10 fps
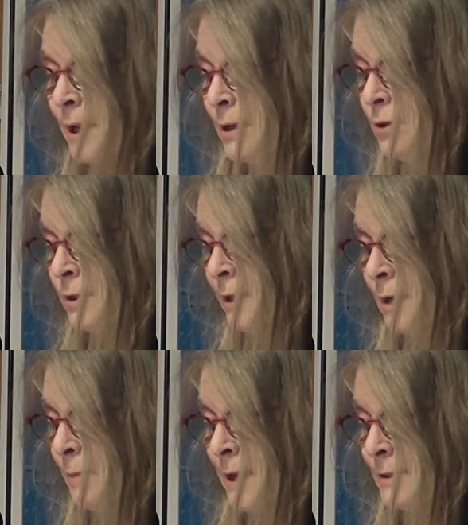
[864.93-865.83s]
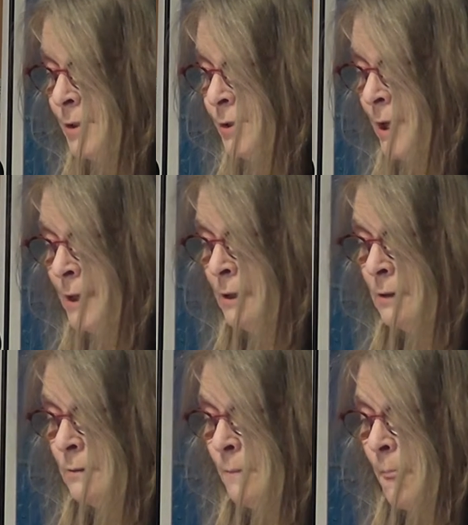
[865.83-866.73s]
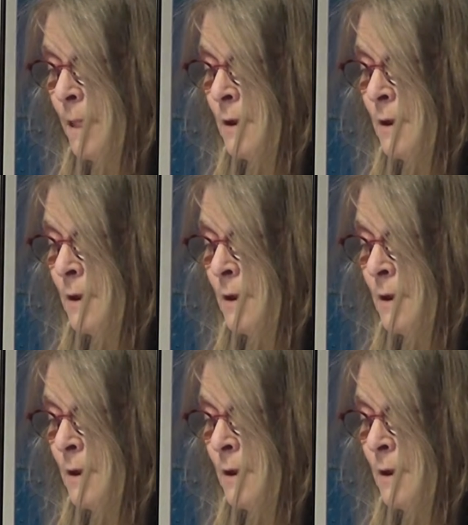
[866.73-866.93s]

but I couldn't get past the title.